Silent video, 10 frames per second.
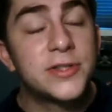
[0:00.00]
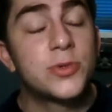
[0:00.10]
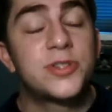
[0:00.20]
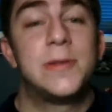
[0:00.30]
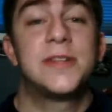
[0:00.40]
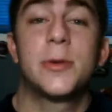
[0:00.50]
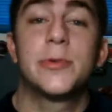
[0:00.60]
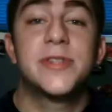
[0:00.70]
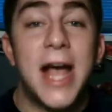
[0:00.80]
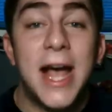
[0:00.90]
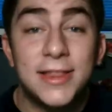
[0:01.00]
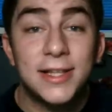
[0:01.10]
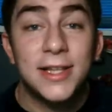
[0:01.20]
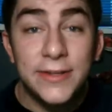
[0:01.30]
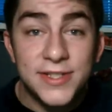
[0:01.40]
which means I was at the
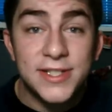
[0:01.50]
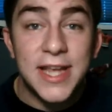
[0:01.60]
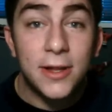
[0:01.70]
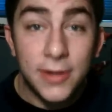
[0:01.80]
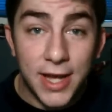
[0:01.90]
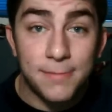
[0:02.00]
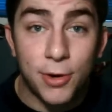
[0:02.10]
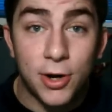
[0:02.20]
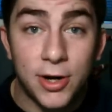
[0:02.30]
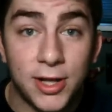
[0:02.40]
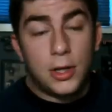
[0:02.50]
Leafs tailgate party.